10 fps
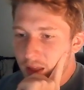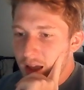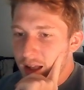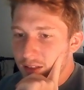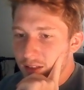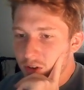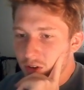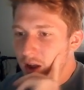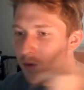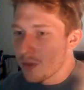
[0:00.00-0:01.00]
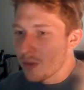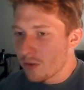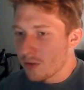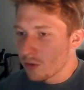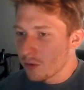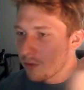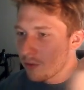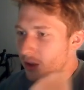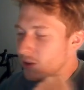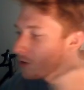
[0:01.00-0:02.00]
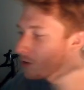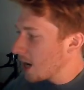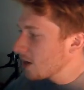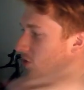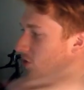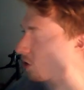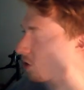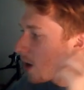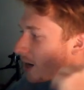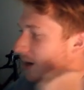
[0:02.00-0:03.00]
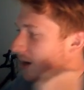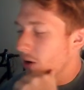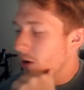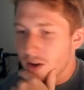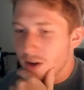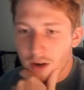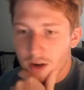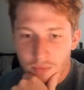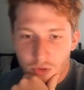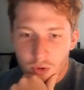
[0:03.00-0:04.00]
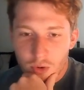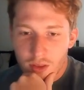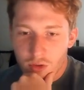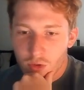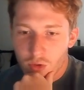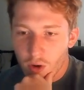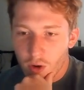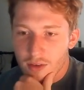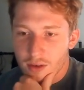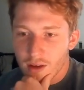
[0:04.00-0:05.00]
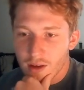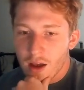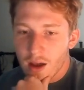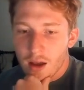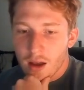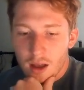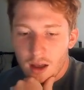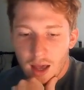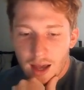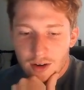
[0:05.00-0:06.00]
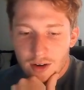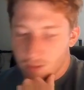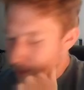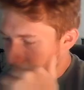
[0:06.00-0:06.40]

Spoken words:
And so now when this new stuff released, I was kind of just going to write it out. I didn't want to do anything too crazy and just